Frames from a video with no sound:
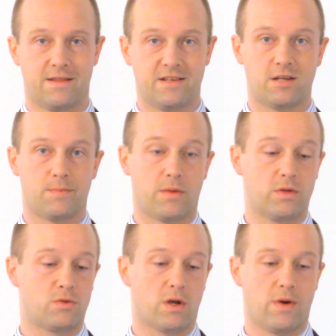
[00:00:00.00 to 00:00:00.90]
This topic
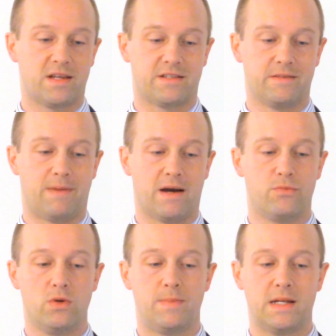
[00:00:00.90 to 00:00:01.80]
was requested by
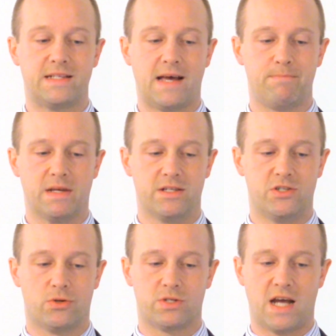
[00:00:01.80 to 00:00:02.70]
Ruben Denby,
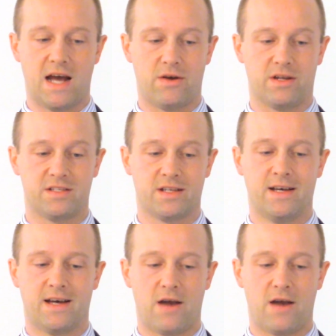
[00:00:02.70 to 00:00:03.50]
George Harris,